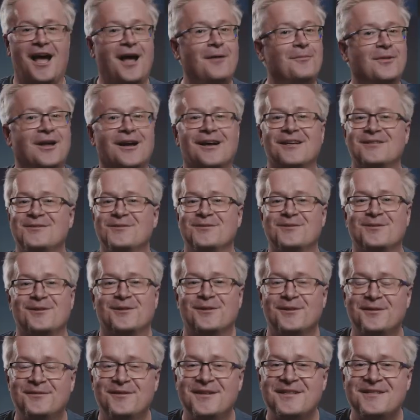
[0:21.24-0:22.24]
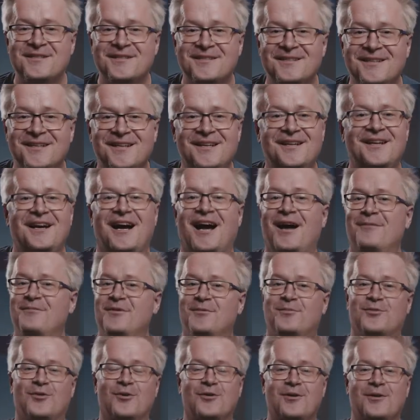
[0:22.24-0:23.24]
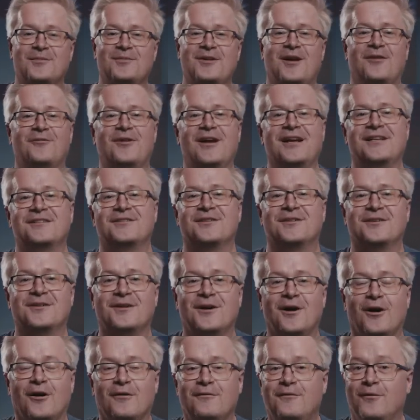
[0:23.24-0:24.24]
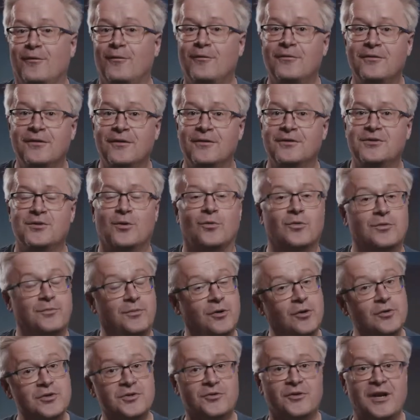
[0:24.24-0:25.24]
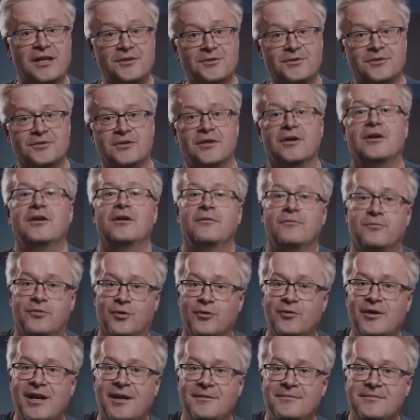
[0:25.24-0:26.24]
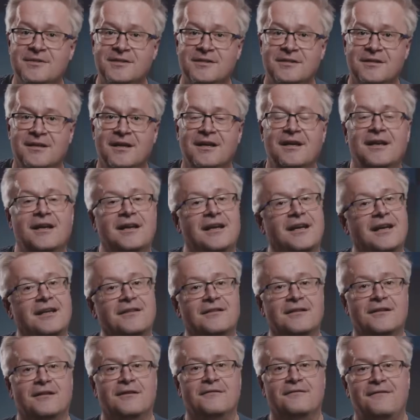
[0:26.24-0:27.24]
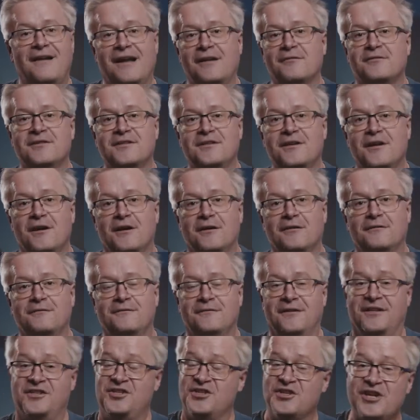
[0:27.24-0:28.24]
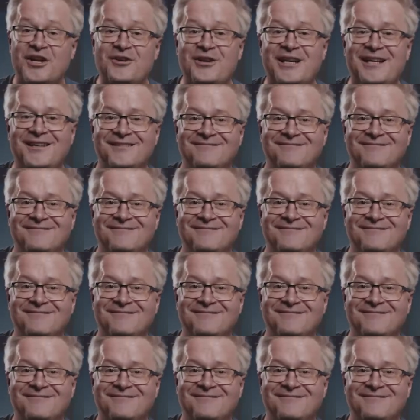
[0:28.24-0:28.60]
I'm Carsten Øster I'm the program director of all the taught postgraduate programs here in the Faculty of Engineering.